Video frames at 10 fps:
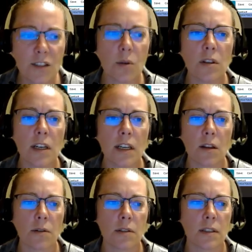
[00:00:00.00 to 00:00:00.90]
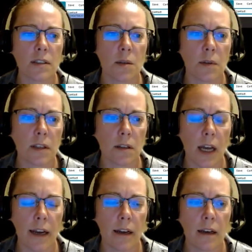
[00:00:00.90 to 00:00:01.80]
let's go look at those and see what they're
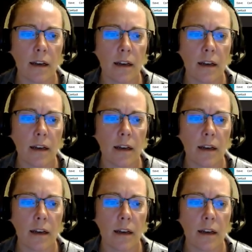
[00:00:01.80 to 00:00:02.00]
like.